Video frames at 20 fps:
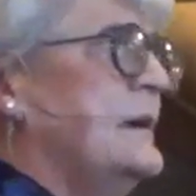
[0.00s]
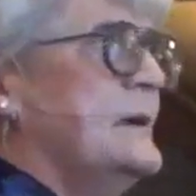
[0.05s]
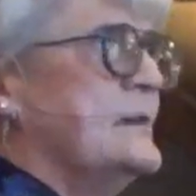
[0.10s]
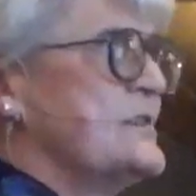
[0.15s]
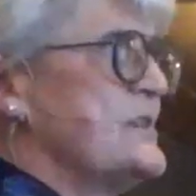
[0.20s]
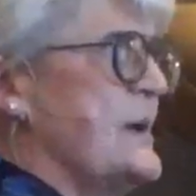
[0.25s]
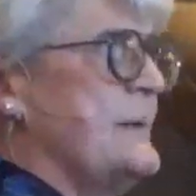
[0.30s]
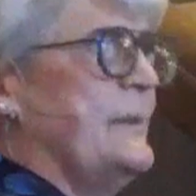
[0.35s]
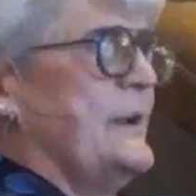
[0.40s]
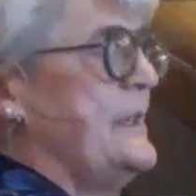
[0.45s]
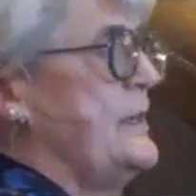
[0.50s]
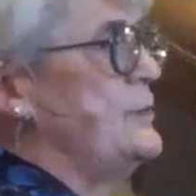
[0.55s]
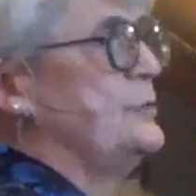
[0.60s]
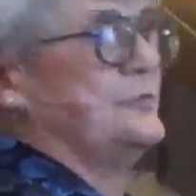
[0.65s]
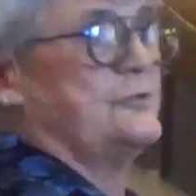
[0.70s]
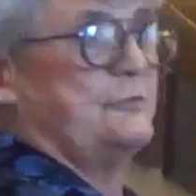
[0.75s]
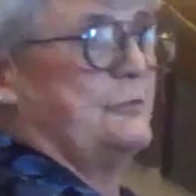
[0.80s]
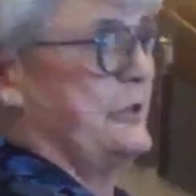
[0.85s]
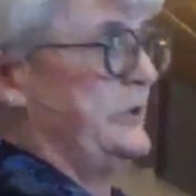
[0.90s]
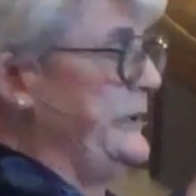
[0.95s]
Somebody who
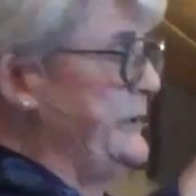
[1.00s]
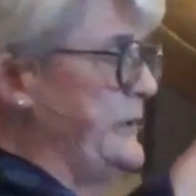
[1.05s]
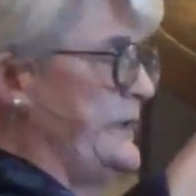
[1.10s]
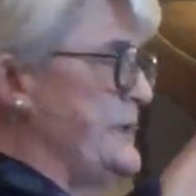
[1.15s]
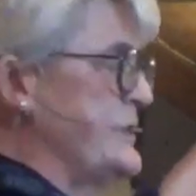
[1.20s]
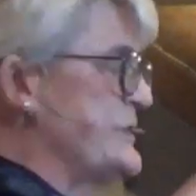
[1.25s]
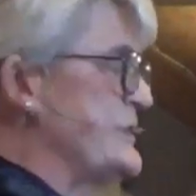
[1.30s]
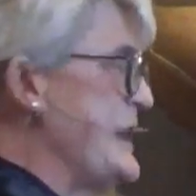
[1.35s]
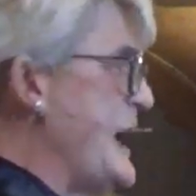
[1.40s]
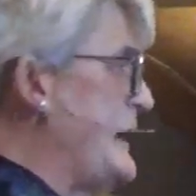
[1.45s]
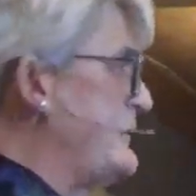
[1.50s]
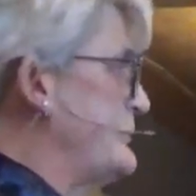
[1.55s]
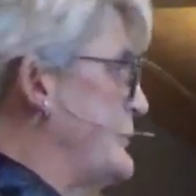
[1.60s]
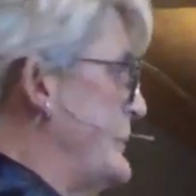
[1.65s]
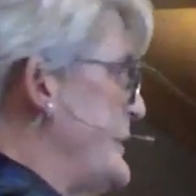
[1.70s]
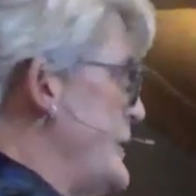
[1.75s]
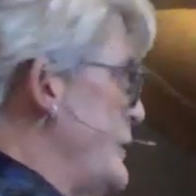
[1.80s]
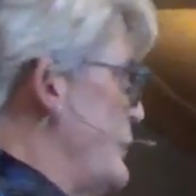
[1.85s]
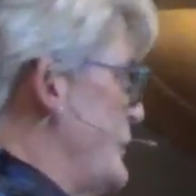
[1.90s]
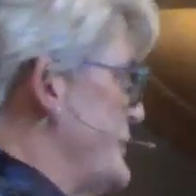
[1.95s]
clearly is not
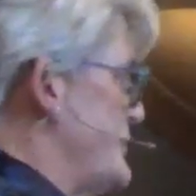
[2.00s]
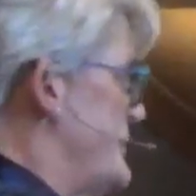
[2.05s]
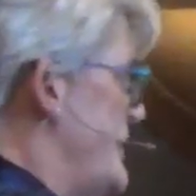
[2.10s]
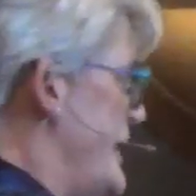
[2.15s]
from here was